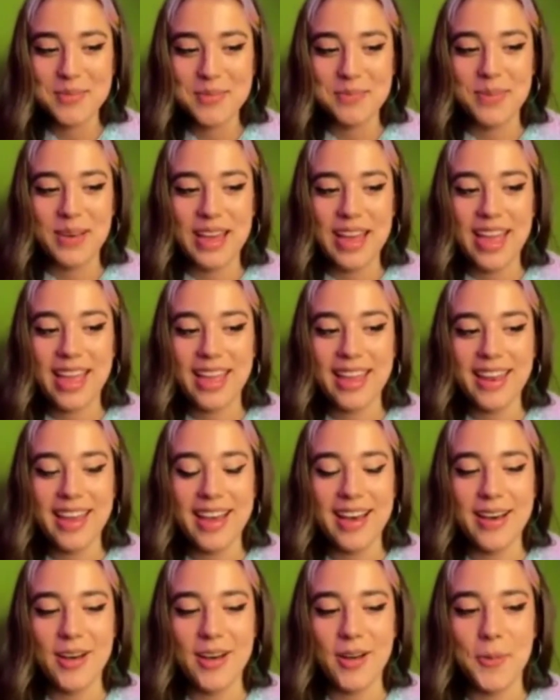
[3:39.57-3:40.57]
But
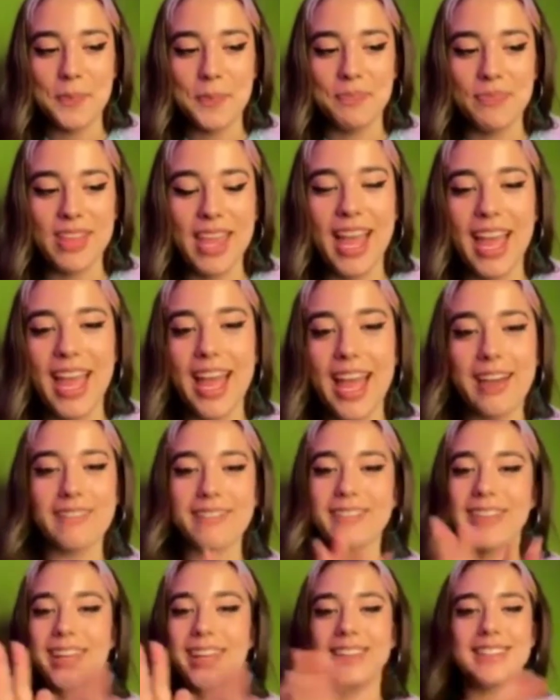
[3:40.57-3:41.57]
I have
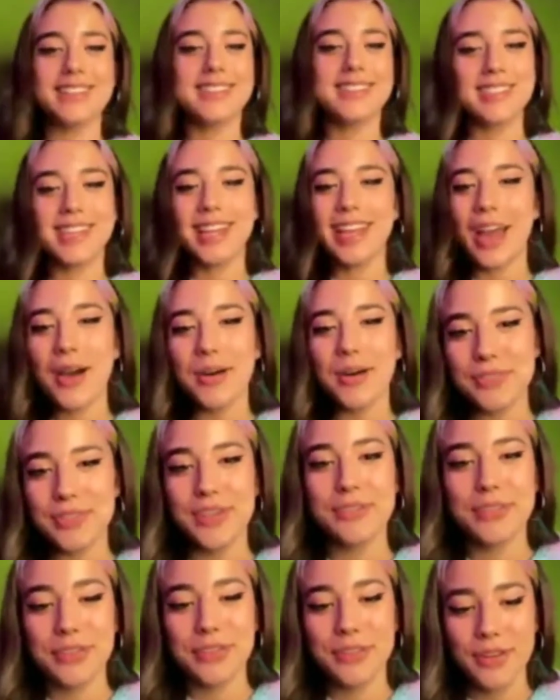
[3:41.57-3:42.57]
like the sick
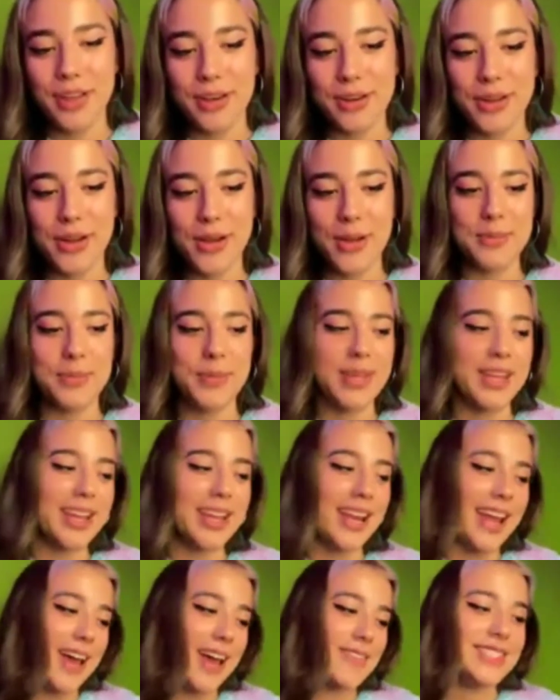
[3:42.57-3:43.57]
outfit for the red carpet,
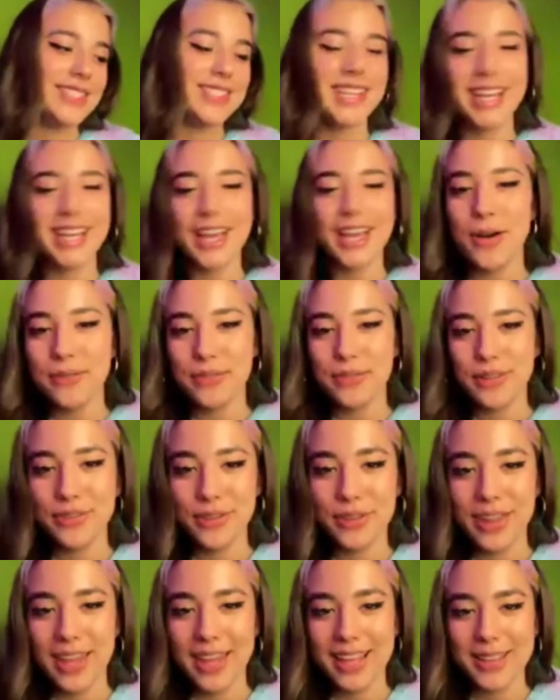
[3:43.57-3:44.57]
I have a sick outfit
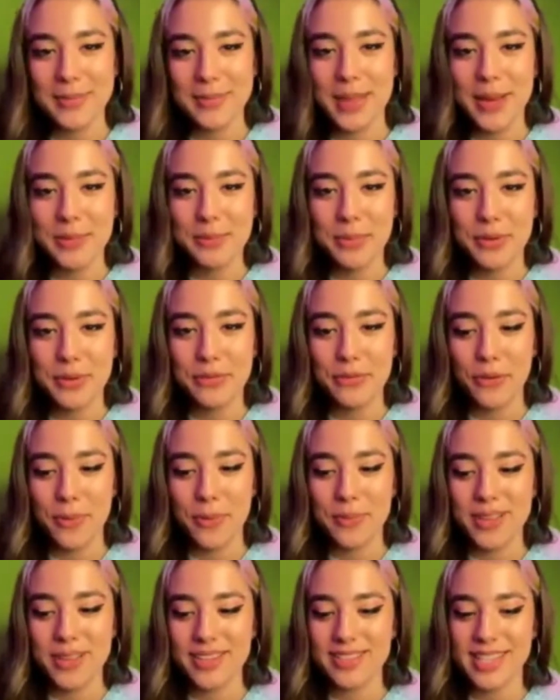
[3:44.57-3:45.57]
for like the main
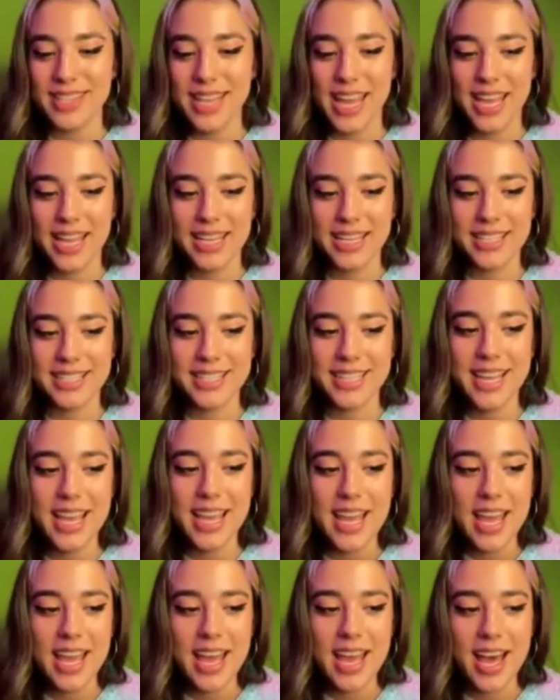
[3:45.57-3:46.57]
performance, and
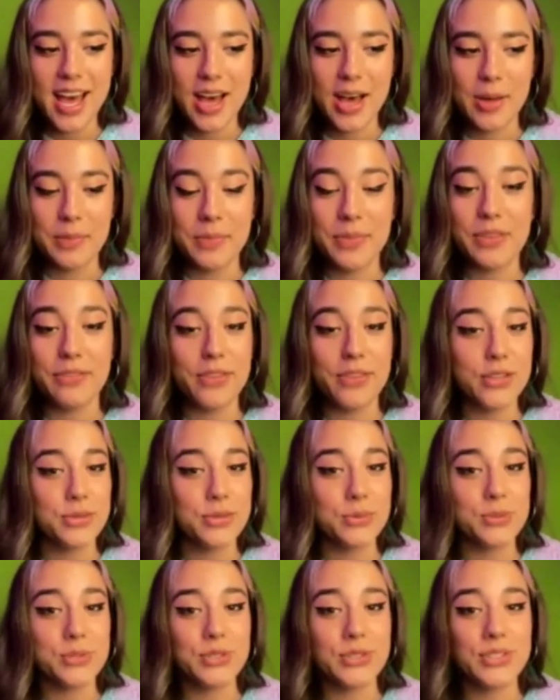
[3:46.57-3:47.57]
the
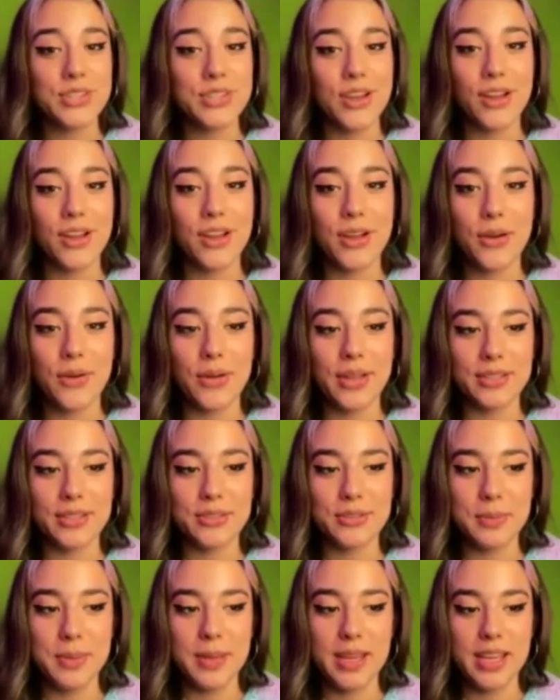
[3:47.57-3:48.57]
visuals are going
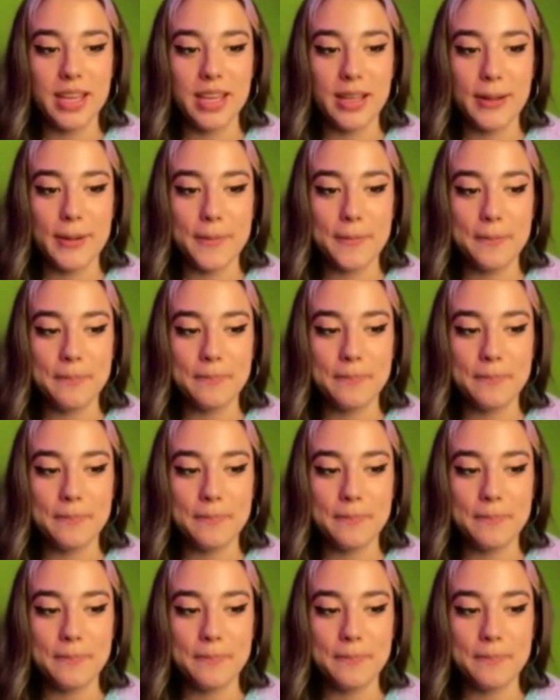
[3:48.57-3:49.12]
to be,